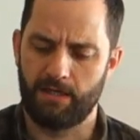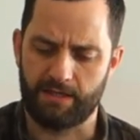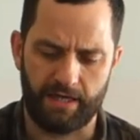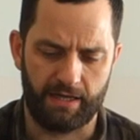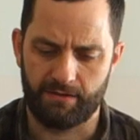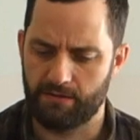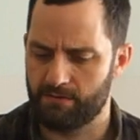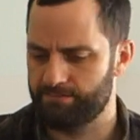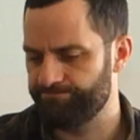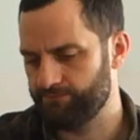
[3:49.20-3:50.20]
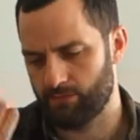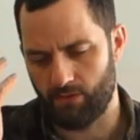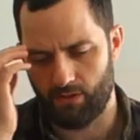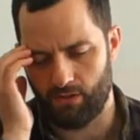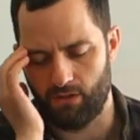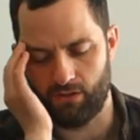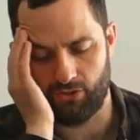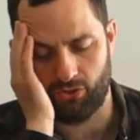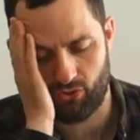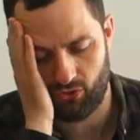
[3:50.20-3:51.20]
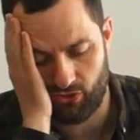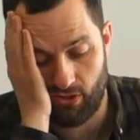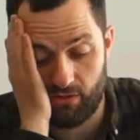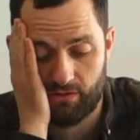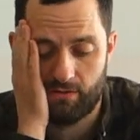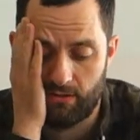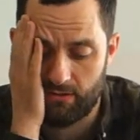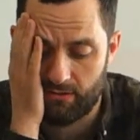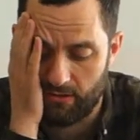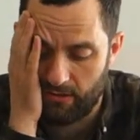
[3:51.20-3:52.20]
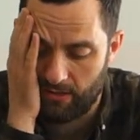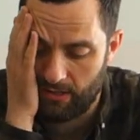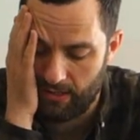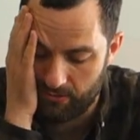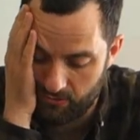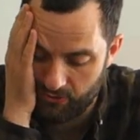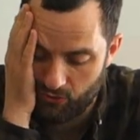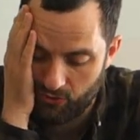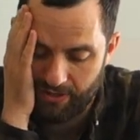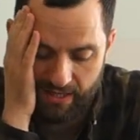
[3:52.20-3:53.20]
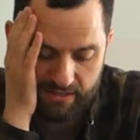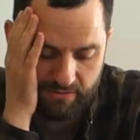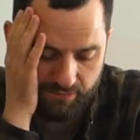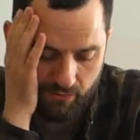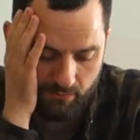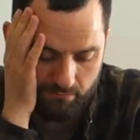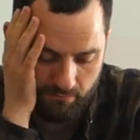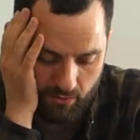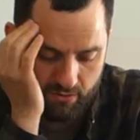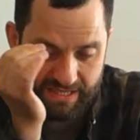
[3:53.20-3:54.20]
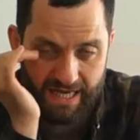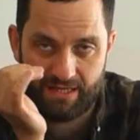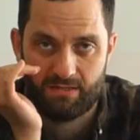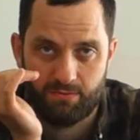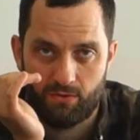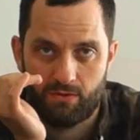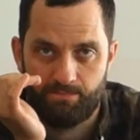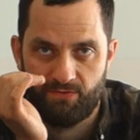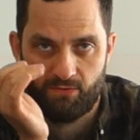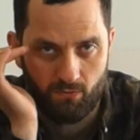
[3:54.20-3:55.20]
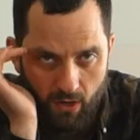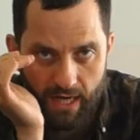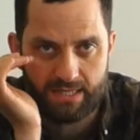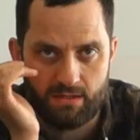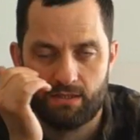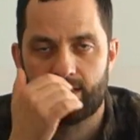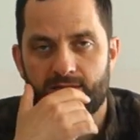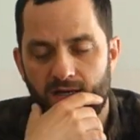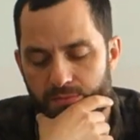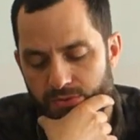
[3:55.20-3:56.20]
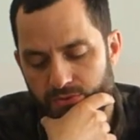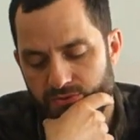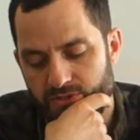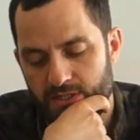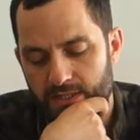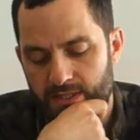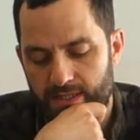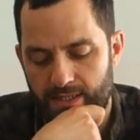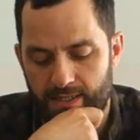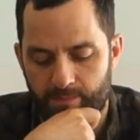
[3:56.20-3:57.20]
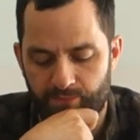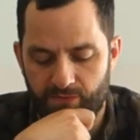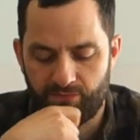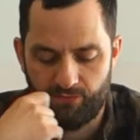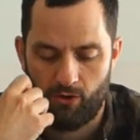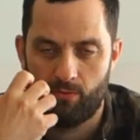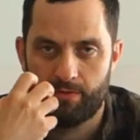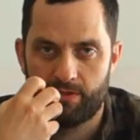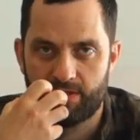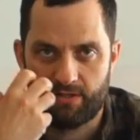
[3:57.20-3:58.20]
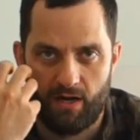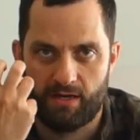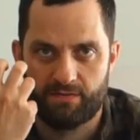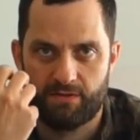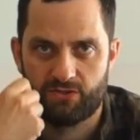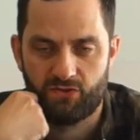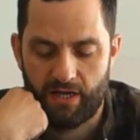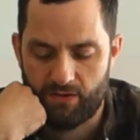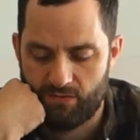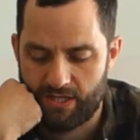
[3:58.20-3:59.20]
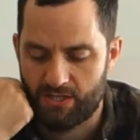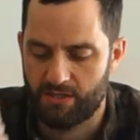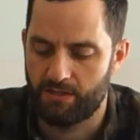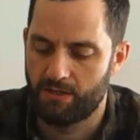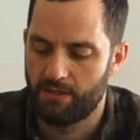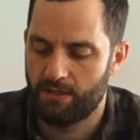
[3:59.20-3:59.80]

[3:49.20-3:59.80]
Again, you could not um, you could not ask for more textbook varietal examples um, from this kind of Australian region.